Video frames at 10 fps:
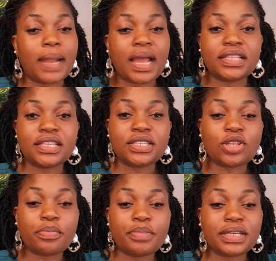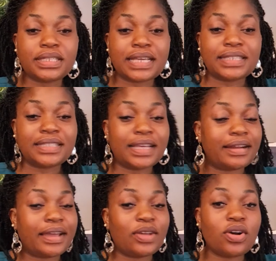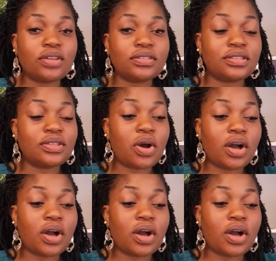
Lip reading: this topic says that I got stuck